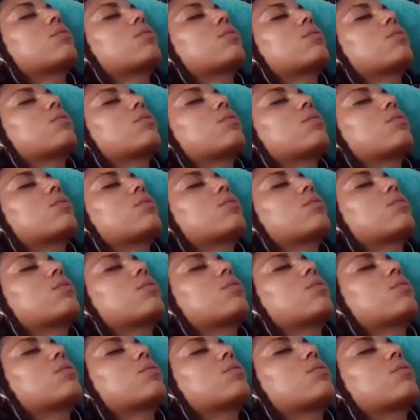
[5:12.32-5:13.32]

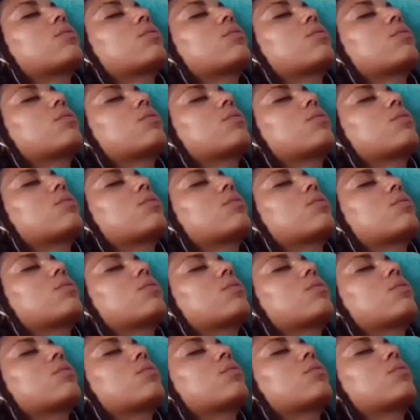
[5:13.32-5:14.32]

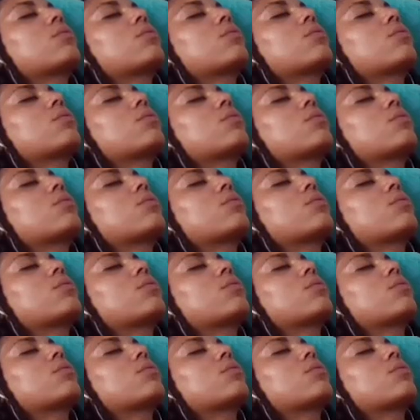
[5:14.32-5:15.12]
No words are spoken by the person on screen.